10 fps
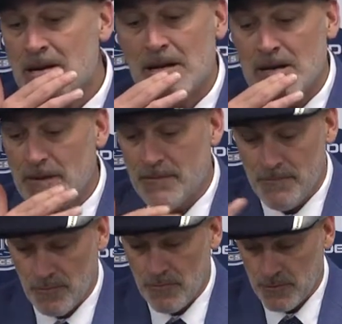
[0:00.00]
um,
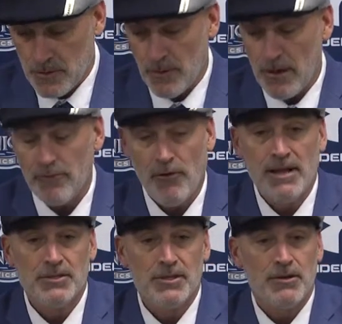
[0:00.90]
some of my other
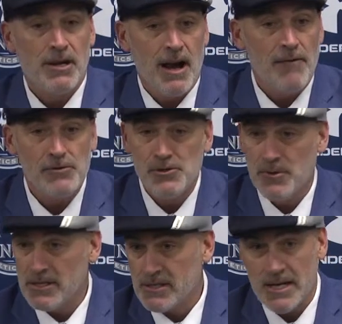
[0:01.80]
friends that are in Conference
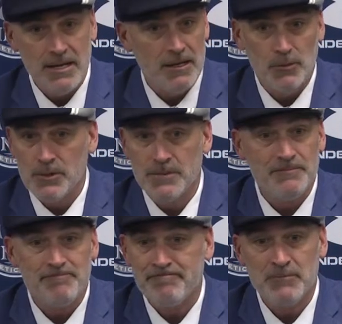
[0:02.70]
USA dealing with the,
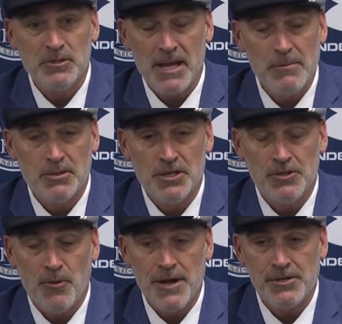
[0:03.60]
the same
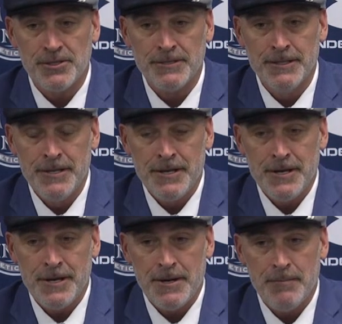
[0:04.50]
situation.
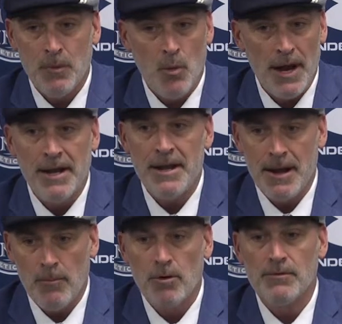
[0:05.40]
Um, but we had a
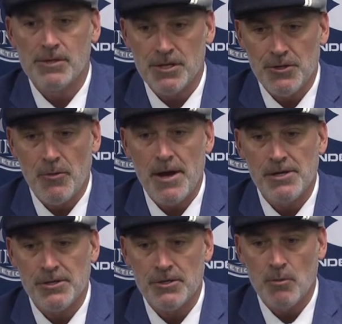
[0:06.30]
number of
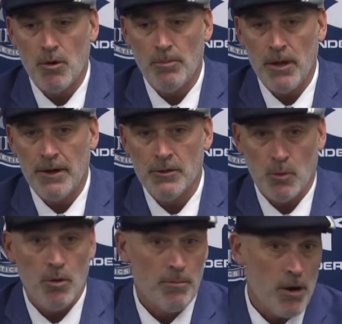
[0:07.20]
situations where players
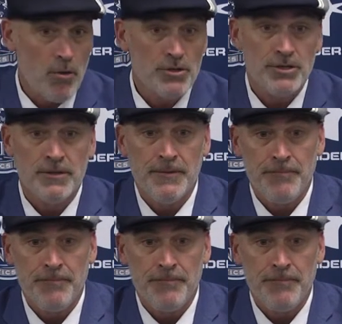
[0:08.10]
were approached